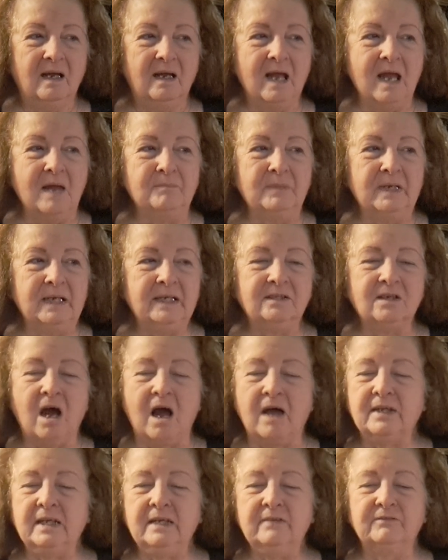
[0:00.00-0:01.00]
And me
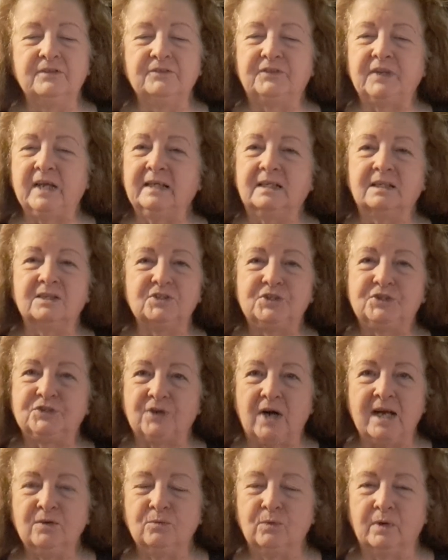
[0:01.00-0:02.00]
not even thinking
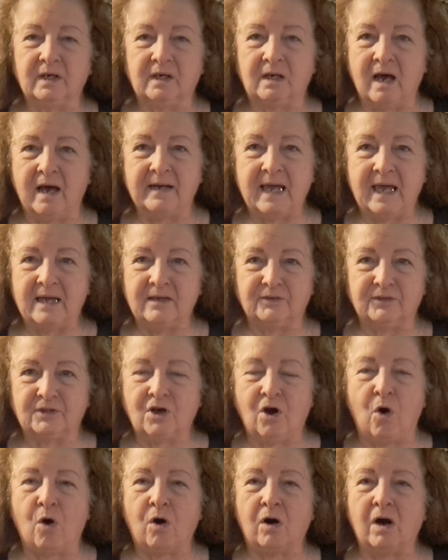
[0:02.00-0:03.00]
straight when I got out of the
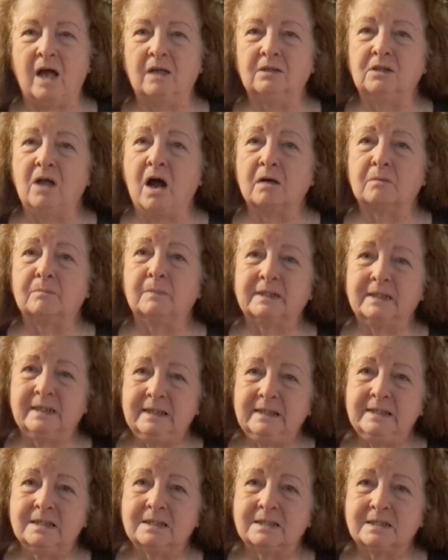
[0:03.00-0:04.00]
car, I locked my
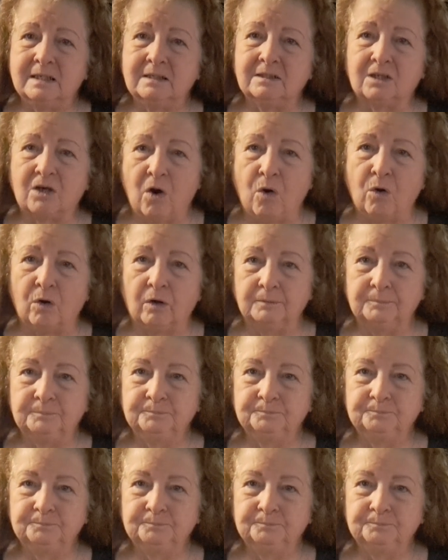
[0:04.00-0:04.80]
keys in the car.